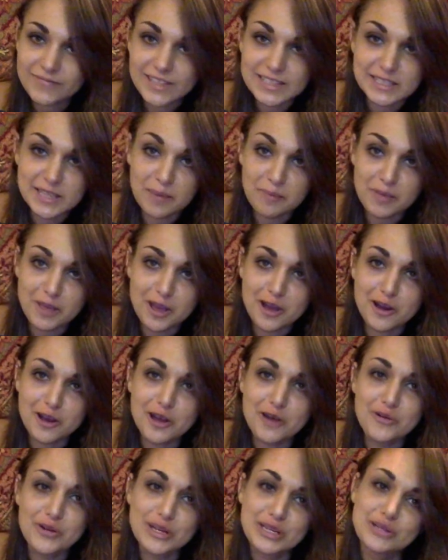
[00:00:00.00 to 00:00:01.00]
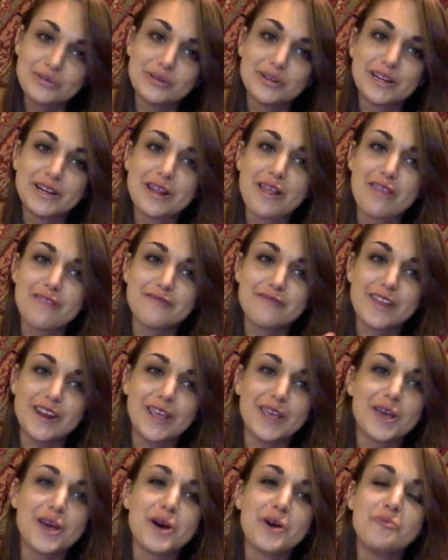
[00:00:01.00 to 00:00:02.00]
something I'll go into in another
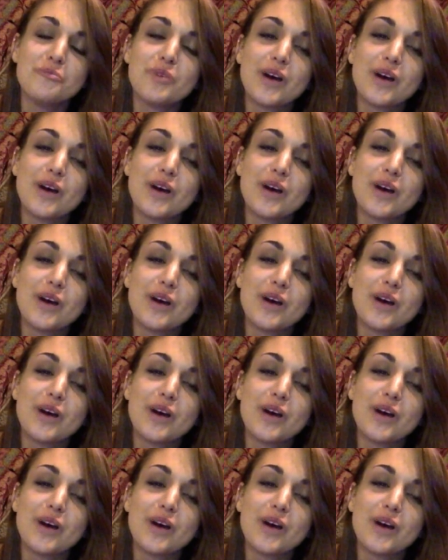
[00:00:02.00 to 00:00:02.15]
video,